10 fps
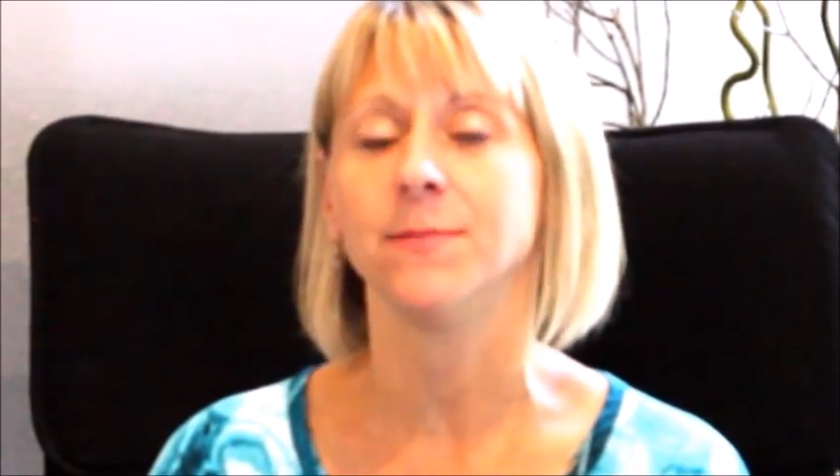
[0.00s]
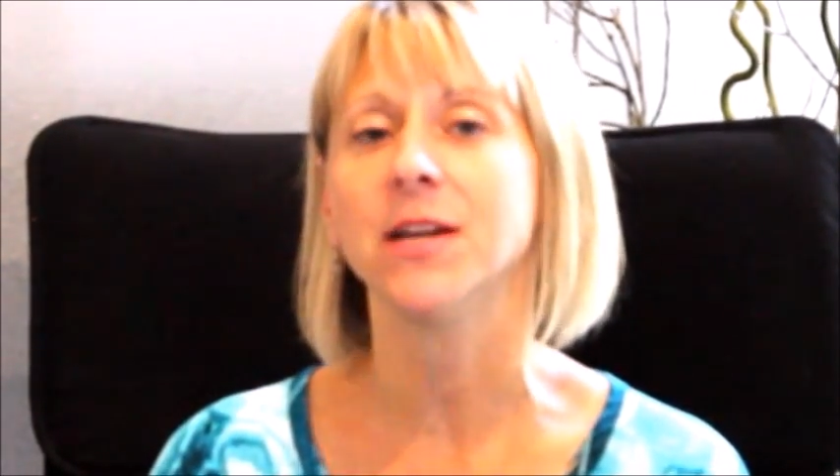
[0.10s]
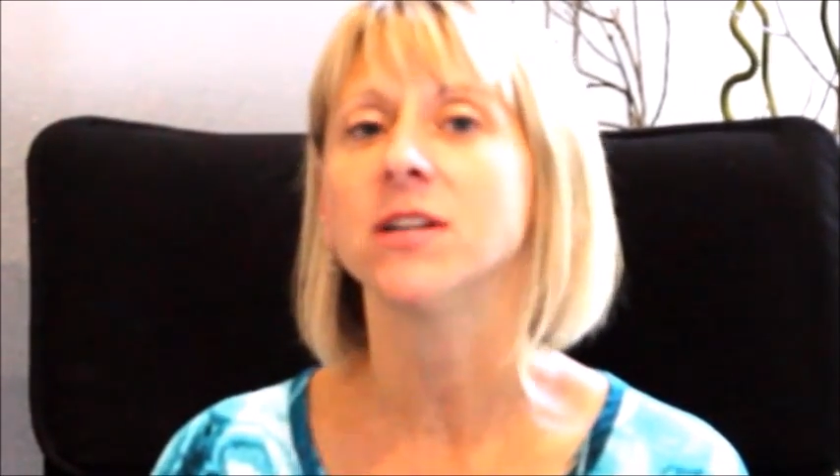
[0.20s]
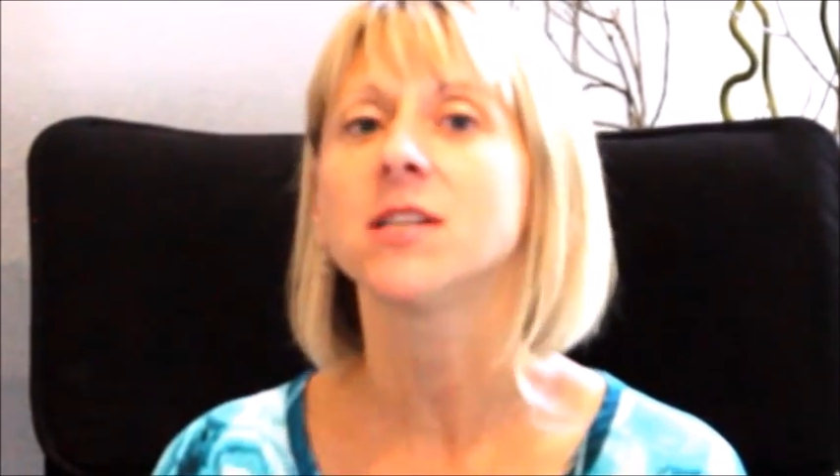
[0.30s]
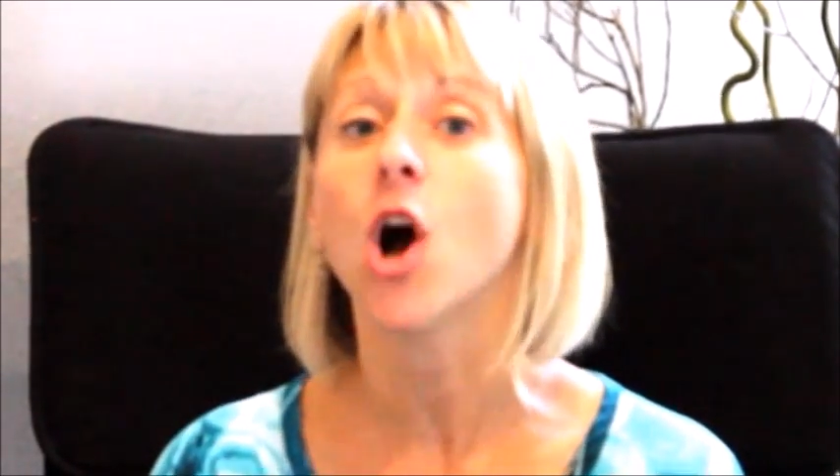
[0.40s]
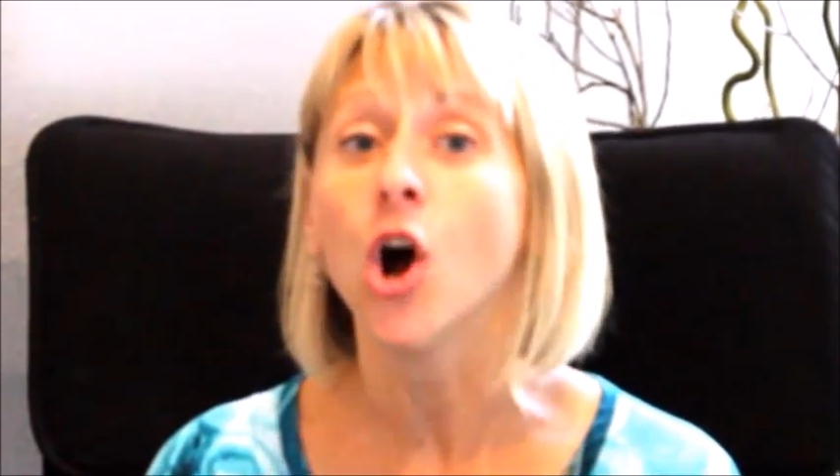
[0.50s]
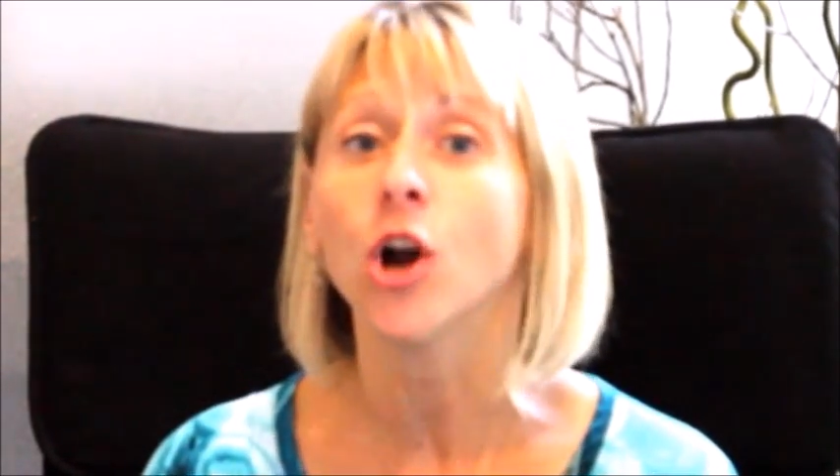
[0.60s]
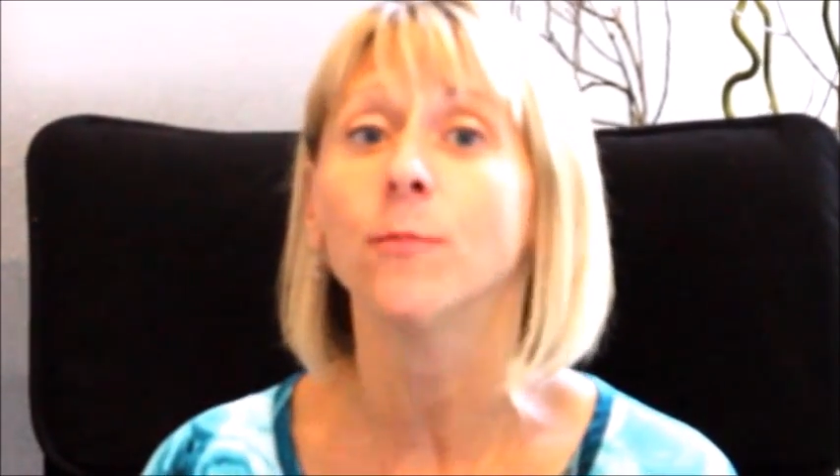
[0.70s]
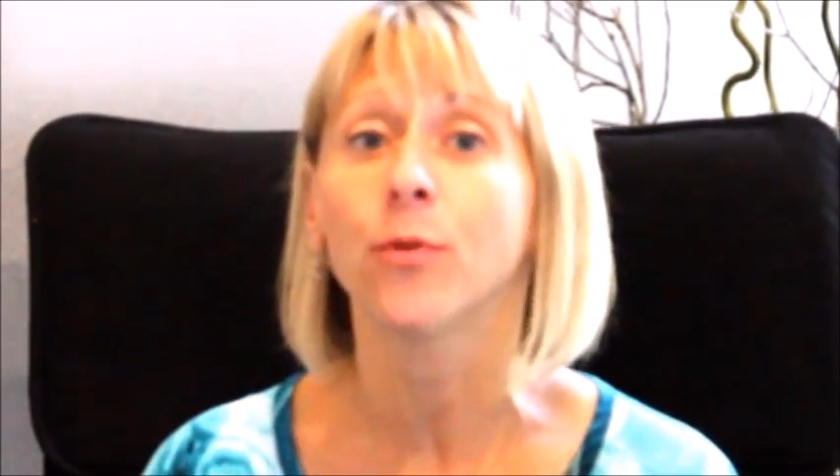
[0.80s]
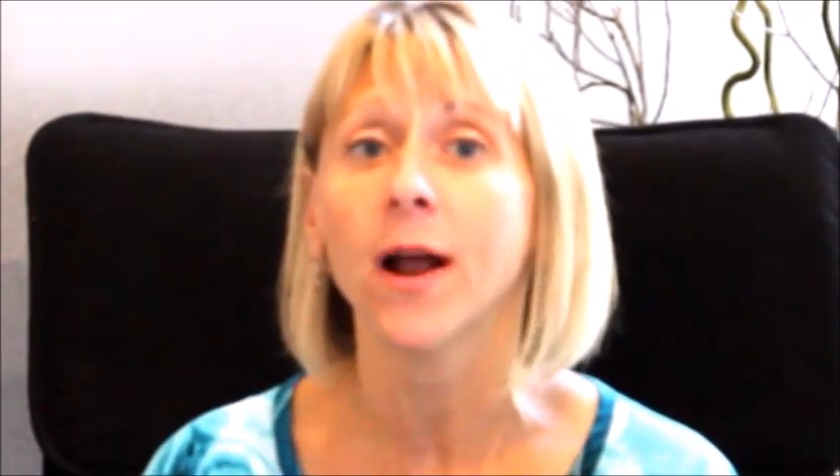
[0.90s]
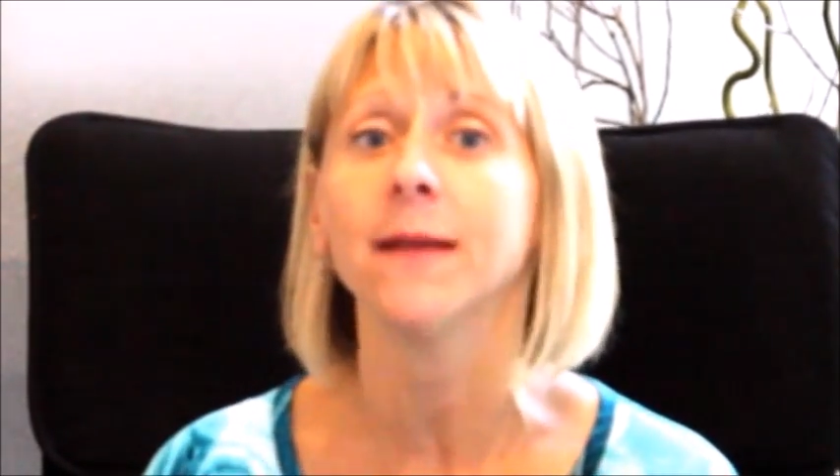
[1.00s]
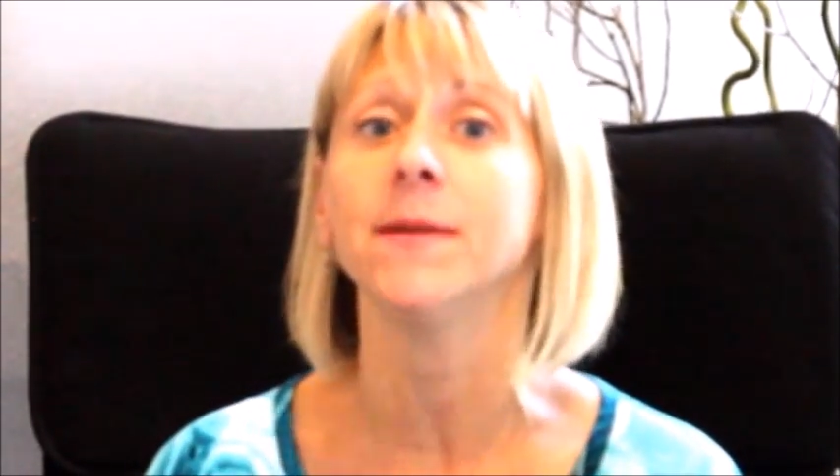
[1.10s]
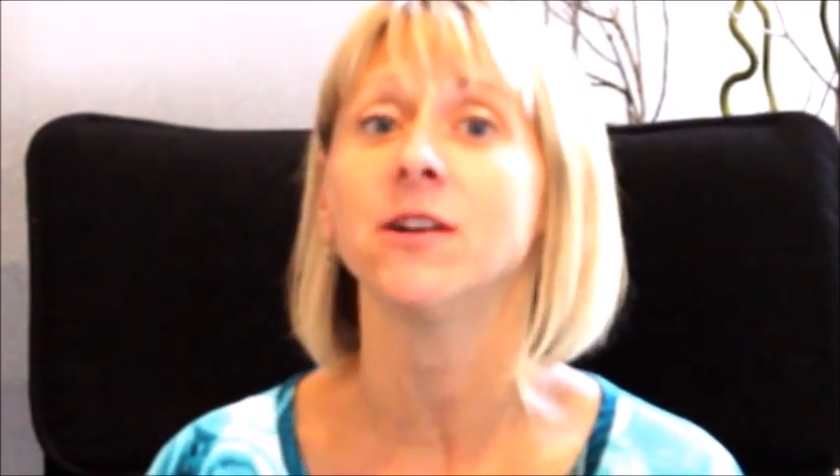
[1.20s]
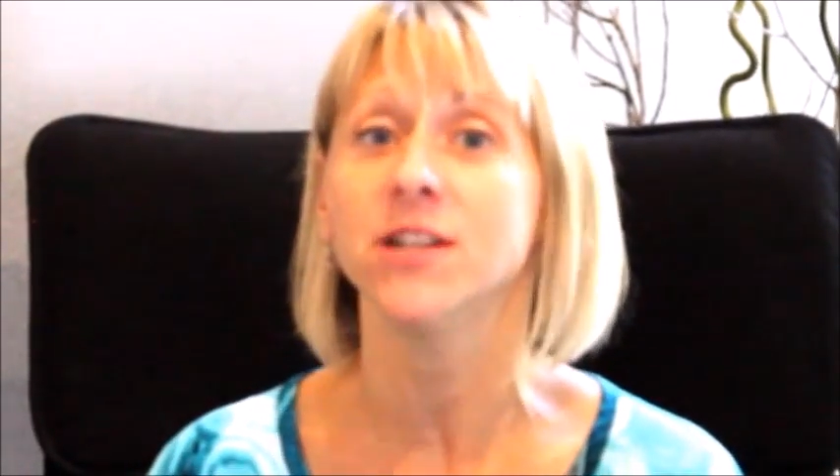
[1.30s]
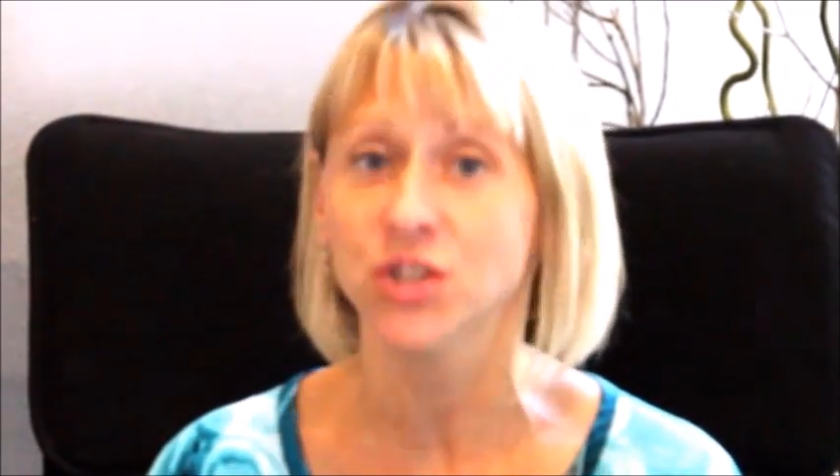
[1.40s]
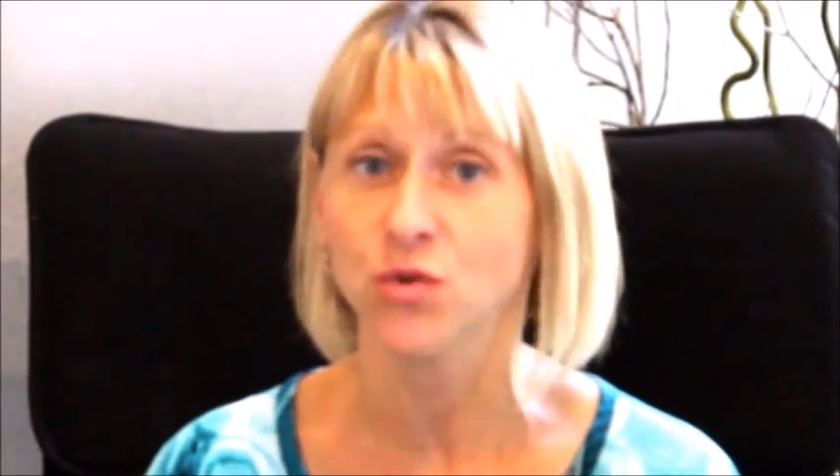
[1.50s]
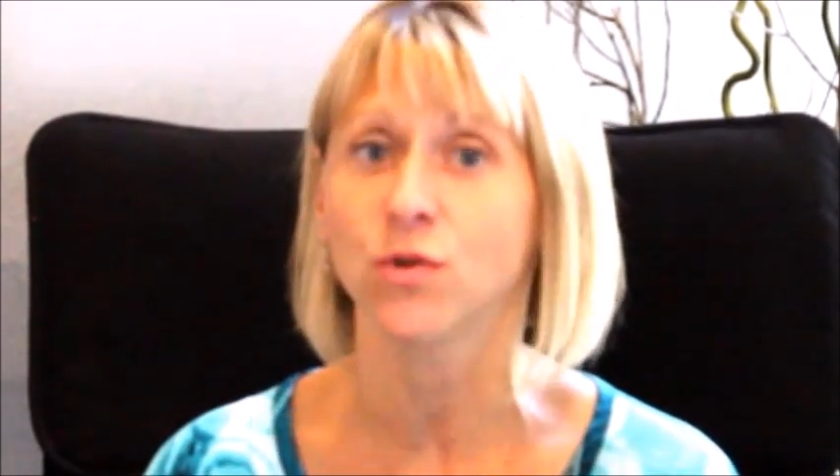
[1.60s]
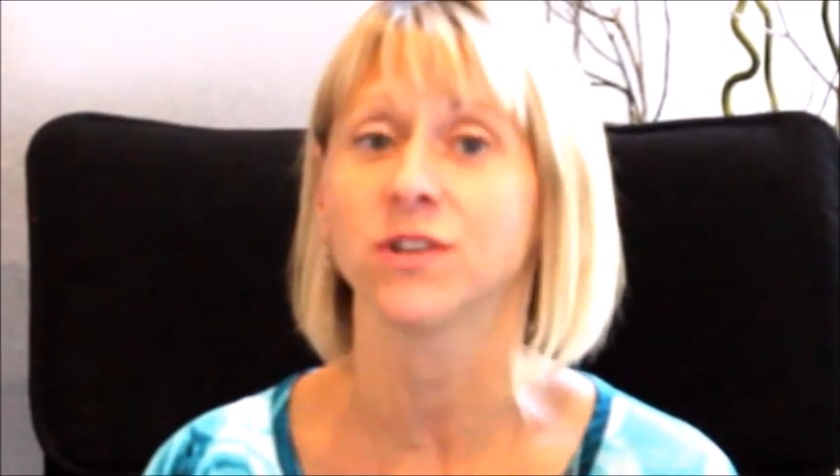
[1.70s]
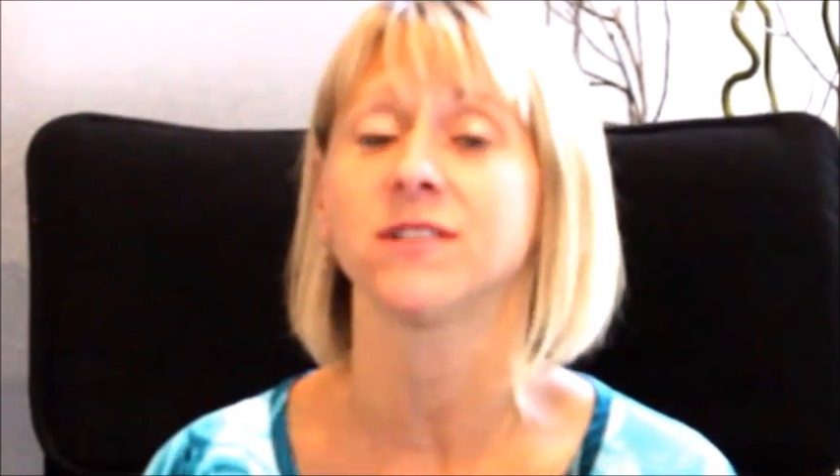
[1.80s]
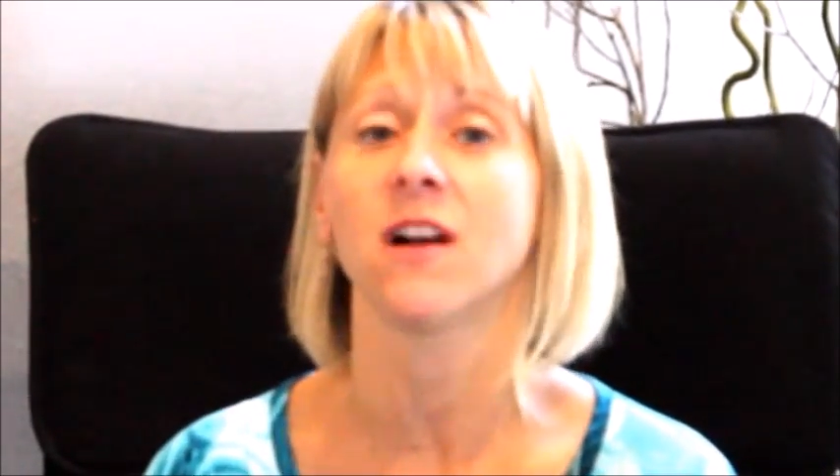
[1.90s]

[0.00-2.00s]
because our primary source